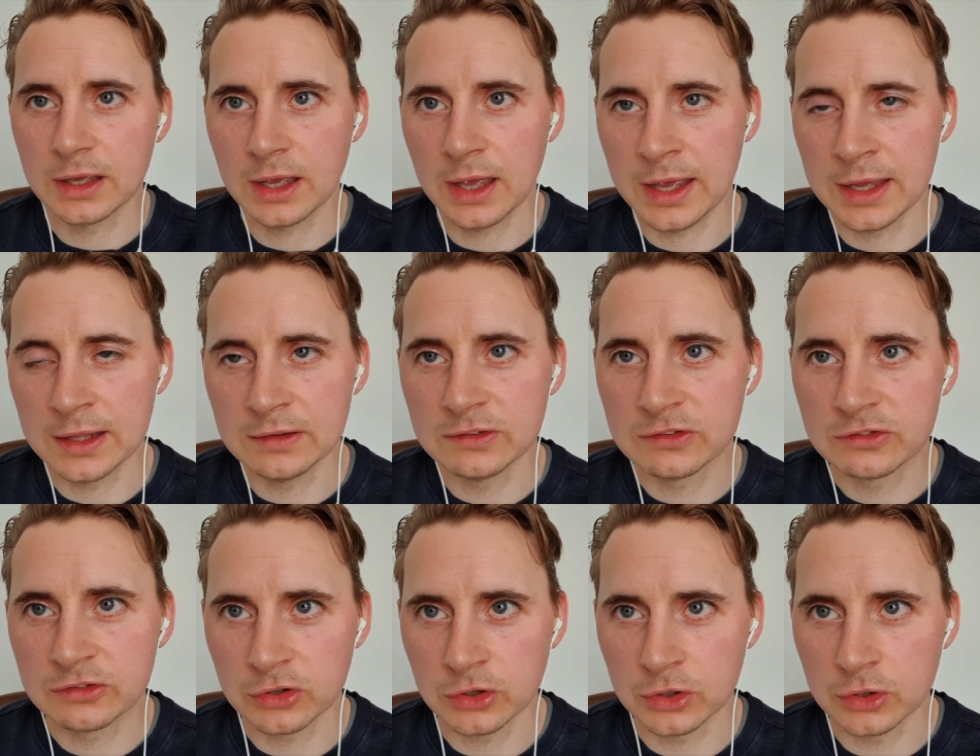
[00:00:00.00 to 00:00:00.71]

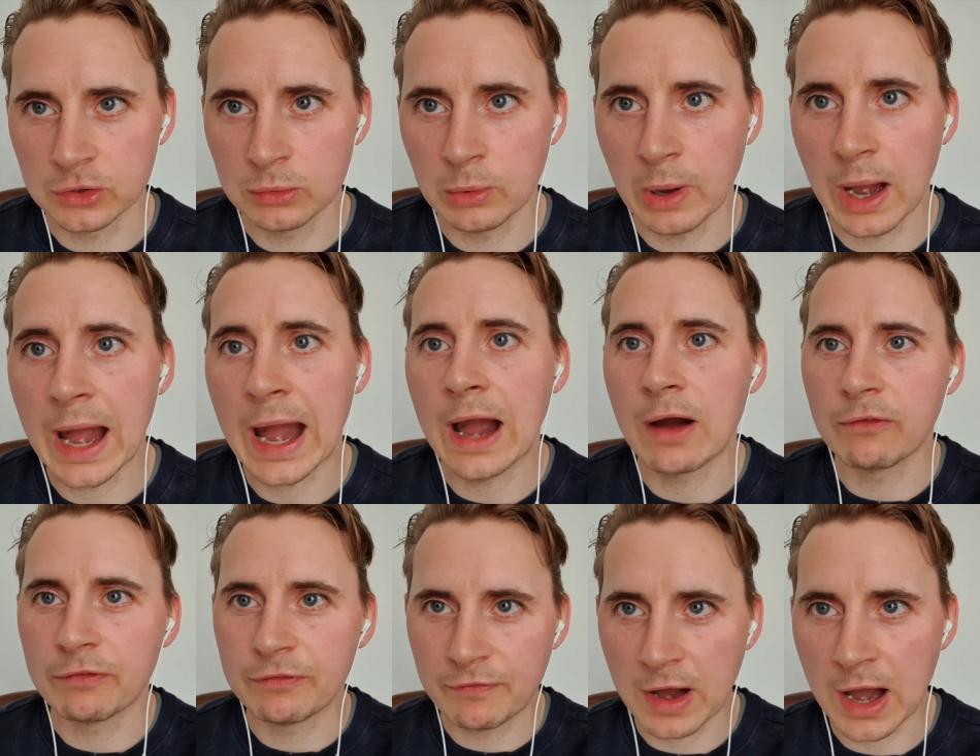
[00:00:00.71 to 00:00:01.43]
into how
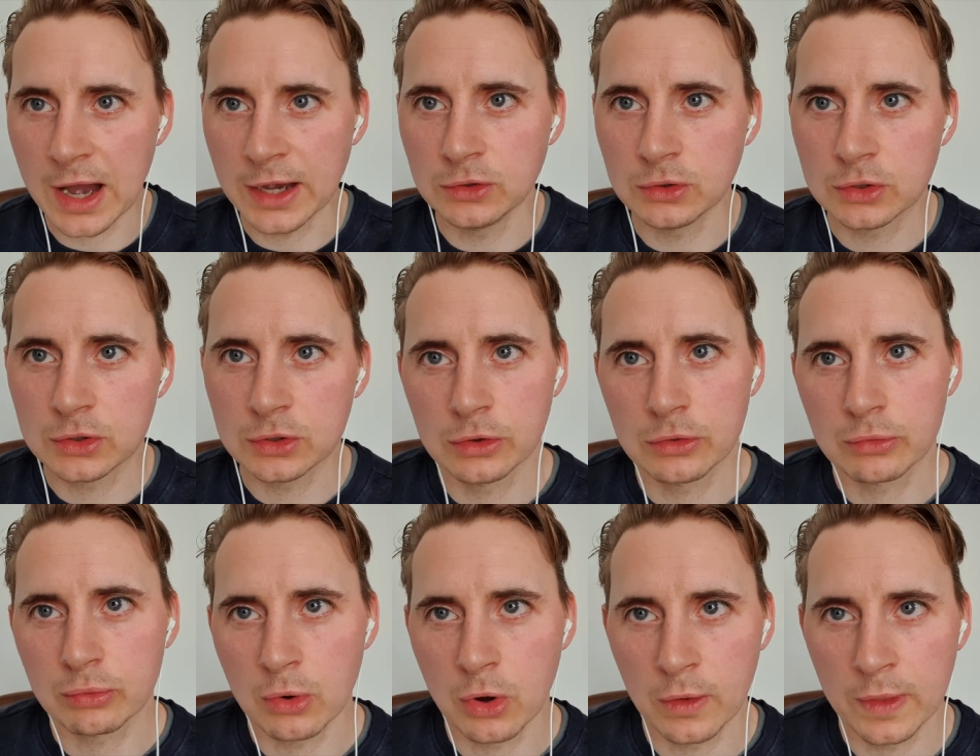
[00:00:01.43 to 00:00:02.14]
far you can
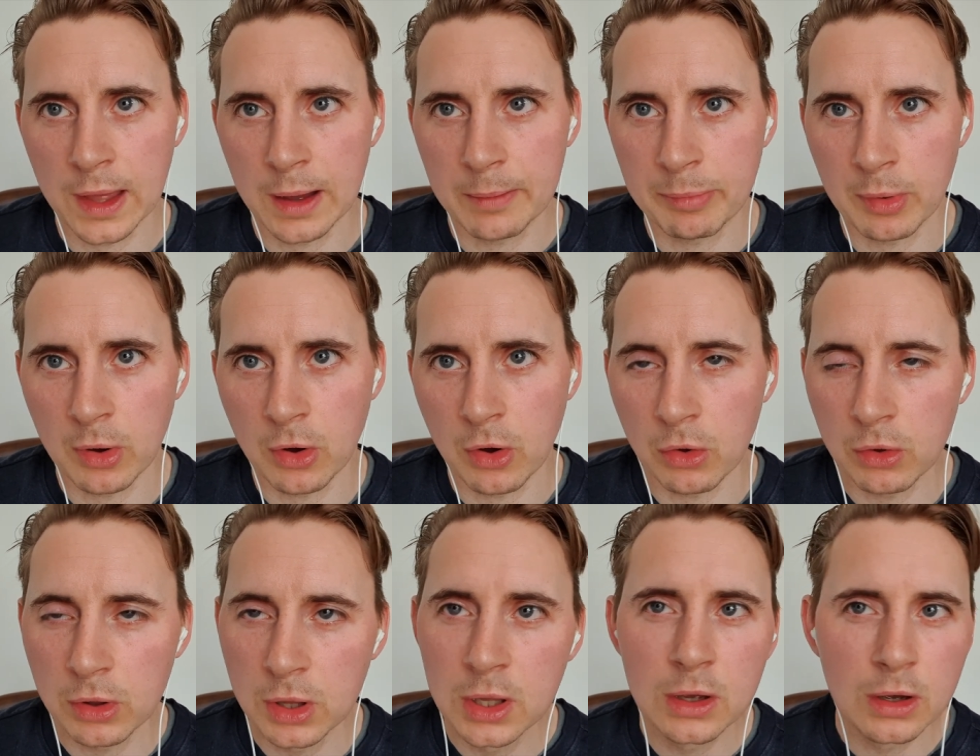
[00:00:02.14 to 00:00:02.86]
throw that
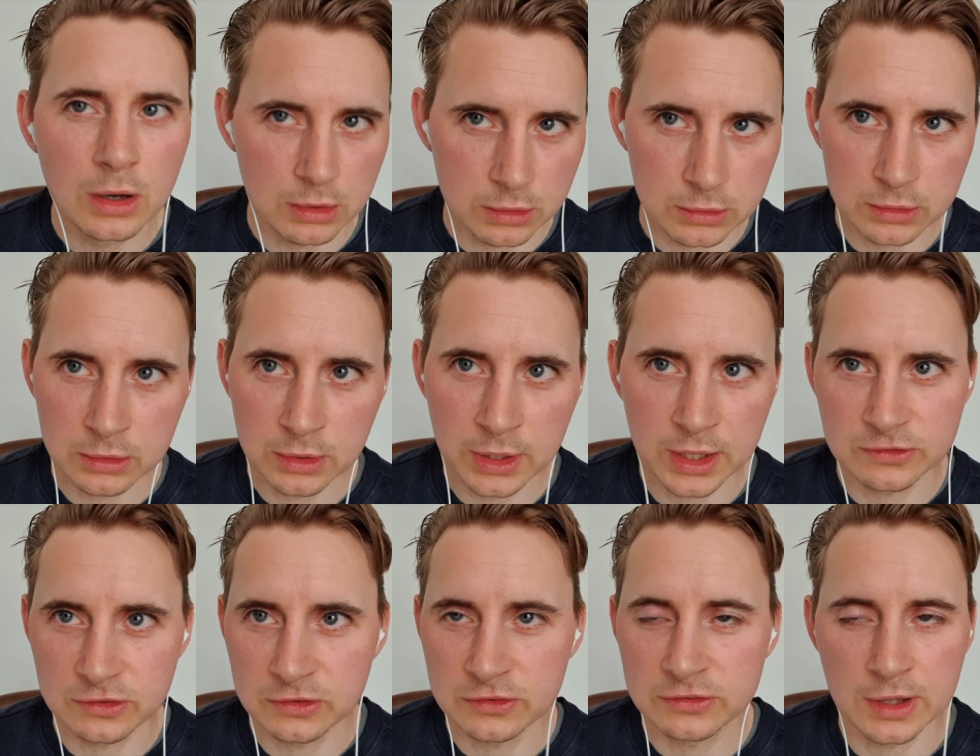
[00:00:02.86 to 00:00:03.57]
ball
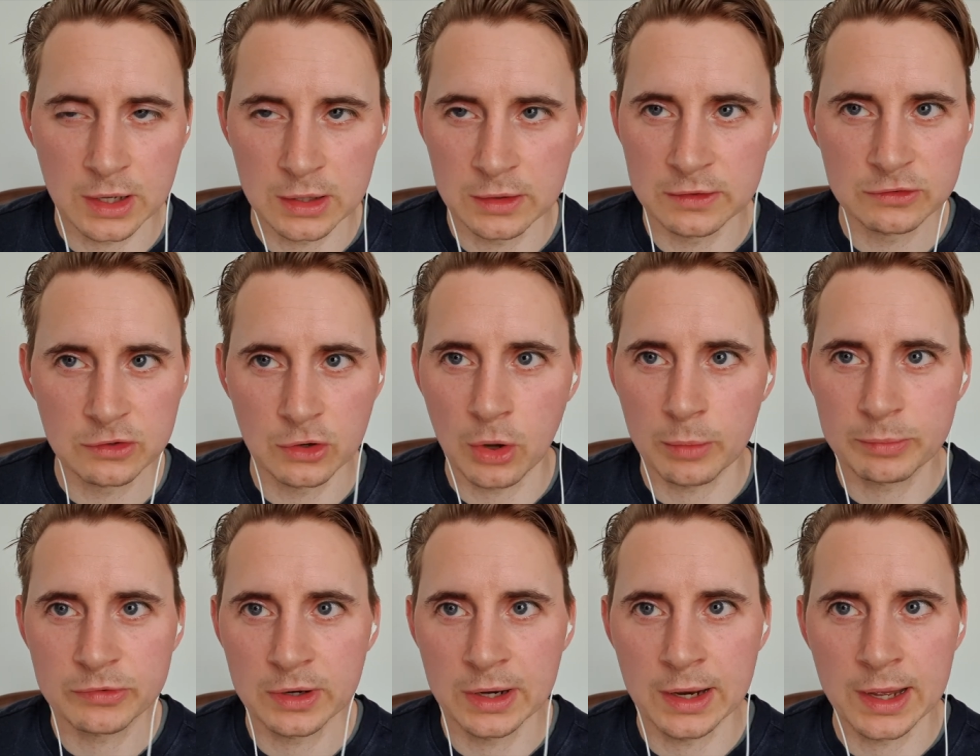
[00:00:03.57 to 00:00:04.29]
let's just say there's an
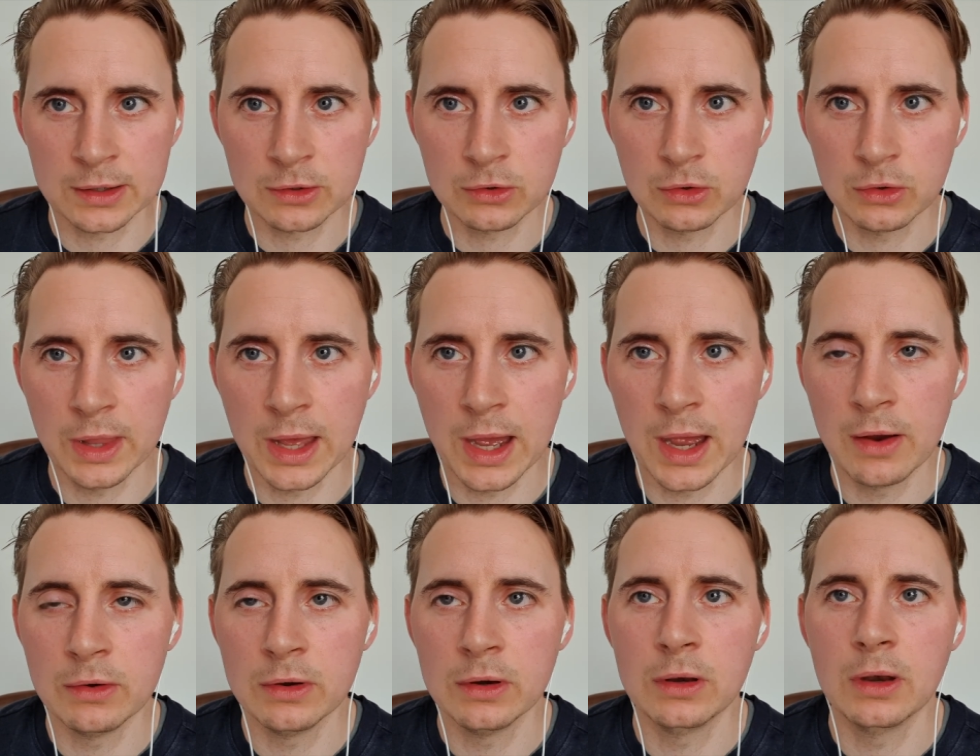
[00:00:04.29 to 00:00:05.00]
optimum angle
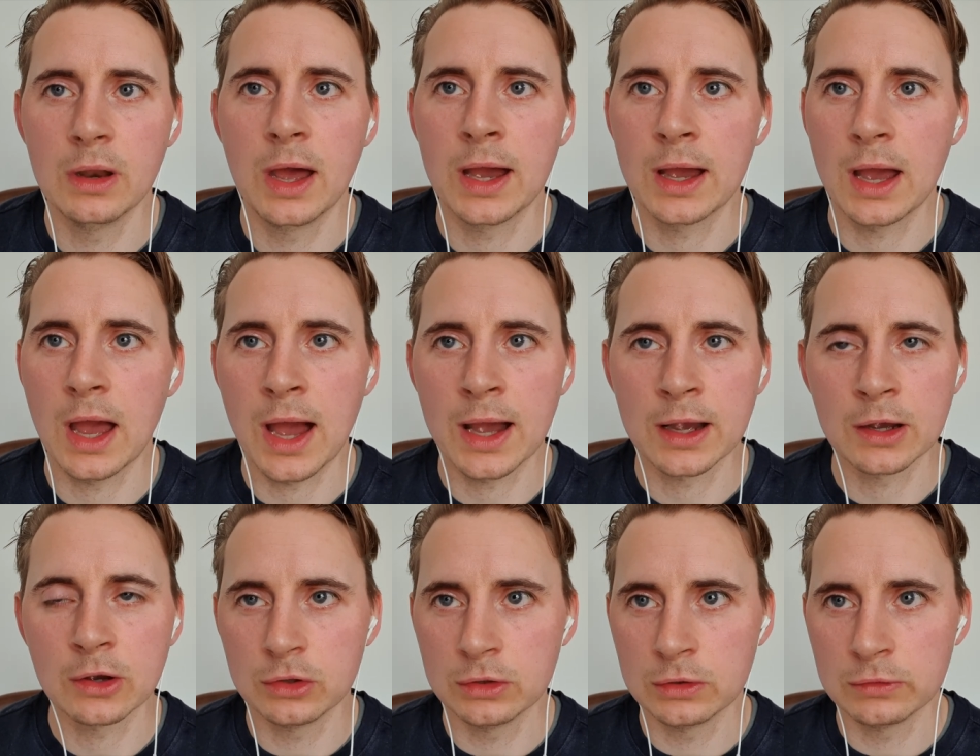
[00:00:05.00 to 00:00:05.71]
there and
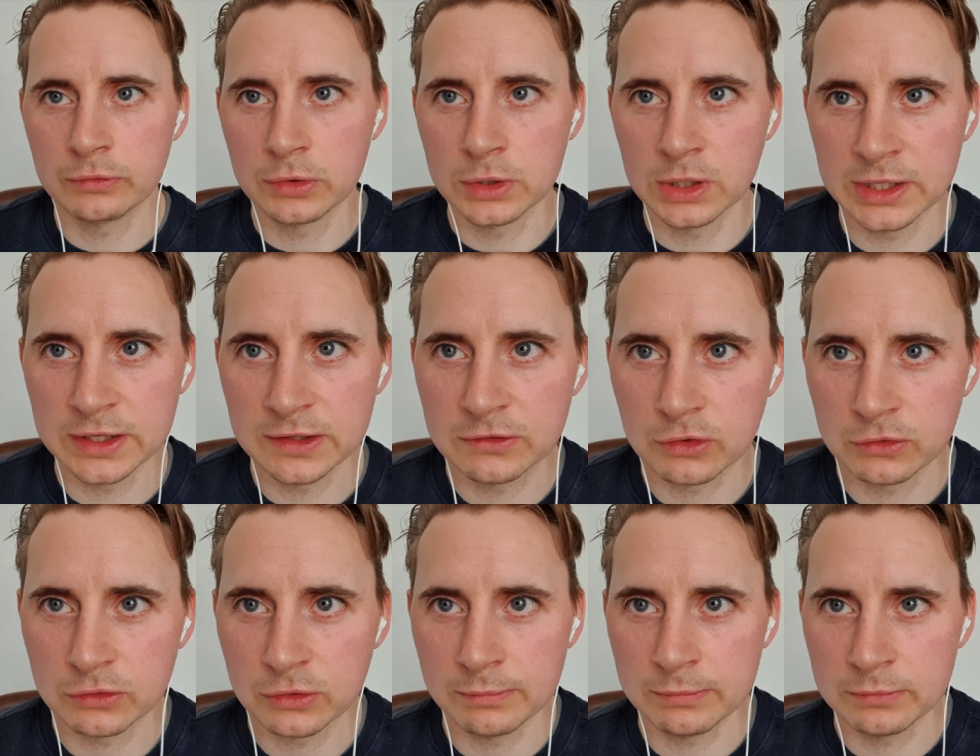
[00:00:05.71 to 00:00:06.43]
angle of release
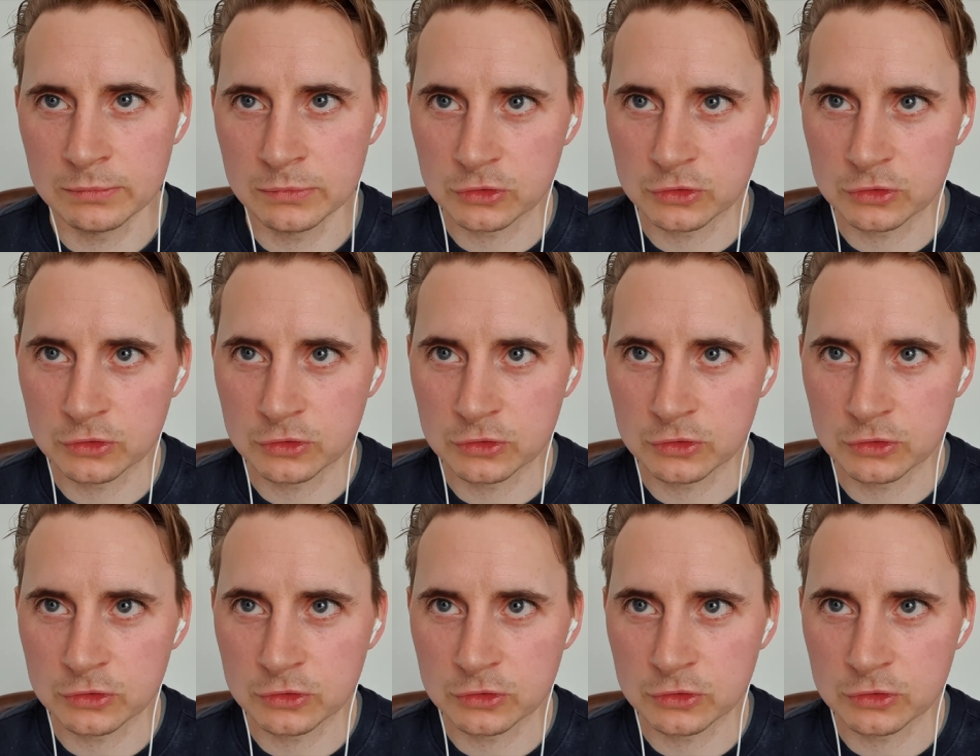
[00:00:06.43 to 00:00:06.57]
doesn't,